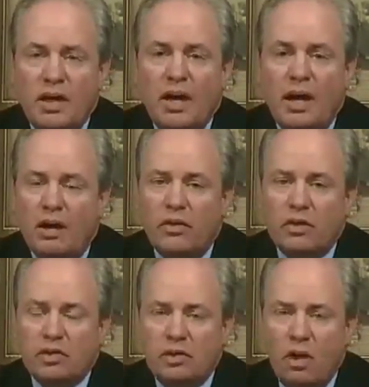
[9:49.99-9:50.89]
Uh,
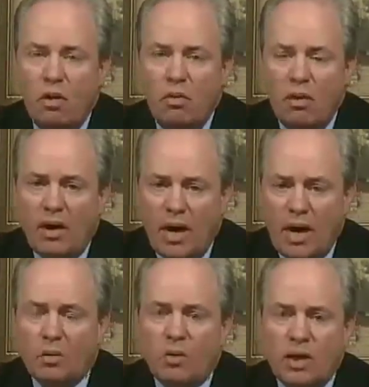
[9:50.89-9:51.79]
there's no
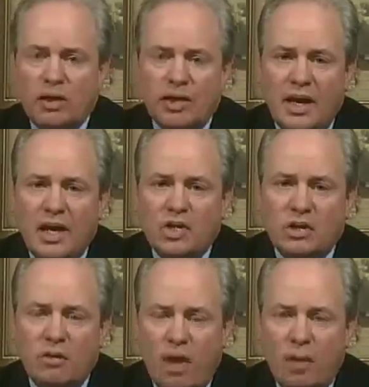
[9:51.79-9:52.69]
outward
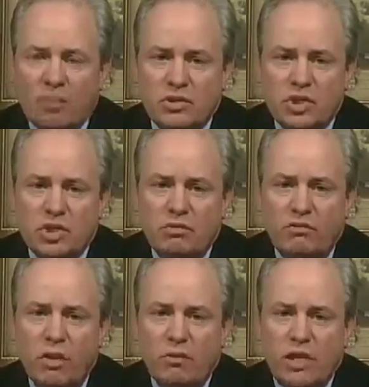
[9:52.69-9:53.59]
indication of opposition
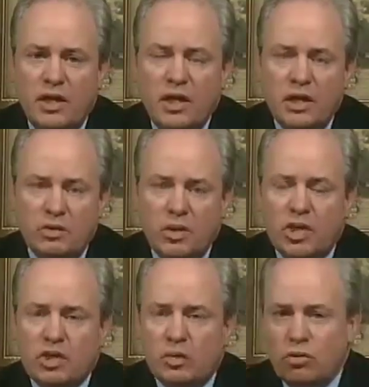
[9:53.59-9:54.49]
from the
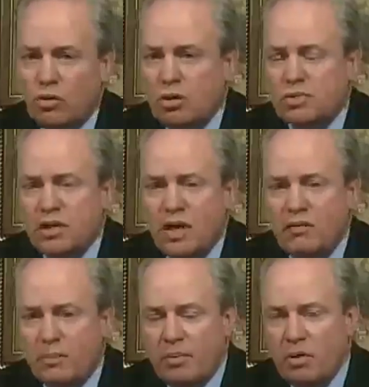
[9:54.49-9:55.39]
traditional groups that
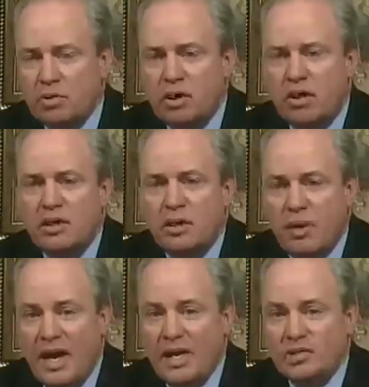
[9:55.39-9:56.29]
have opposed it in the
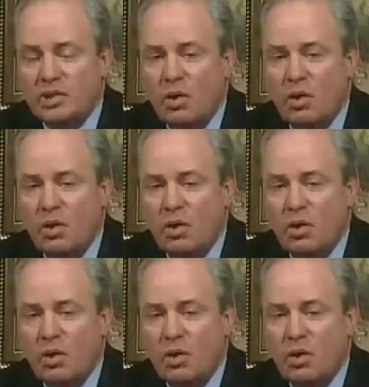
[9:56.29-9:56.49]
past.